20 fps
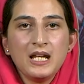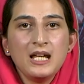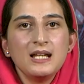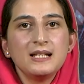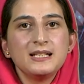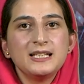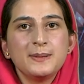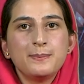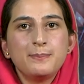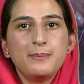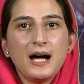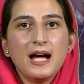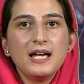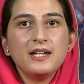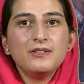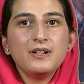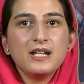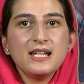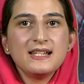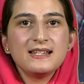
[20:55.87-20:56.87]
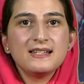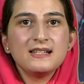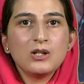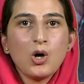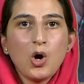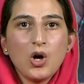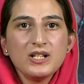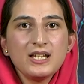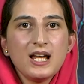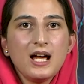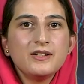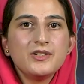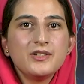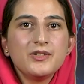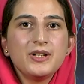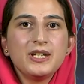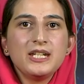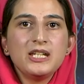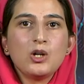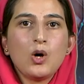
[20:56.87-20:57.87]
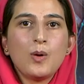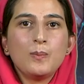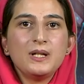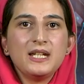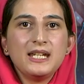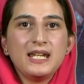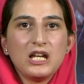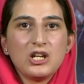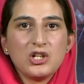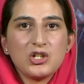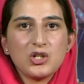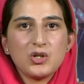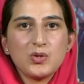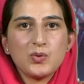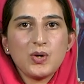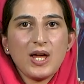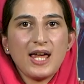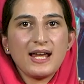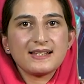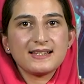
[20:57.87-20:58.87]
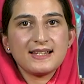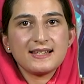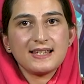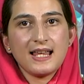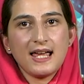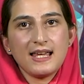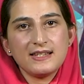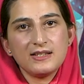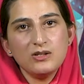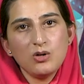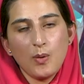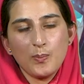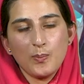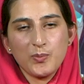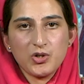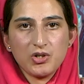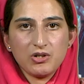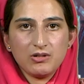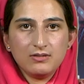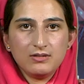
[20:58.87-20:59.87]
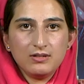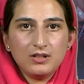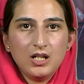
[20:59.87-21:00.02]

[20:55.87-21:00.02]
The buyer is not under any obligation to exercise the option.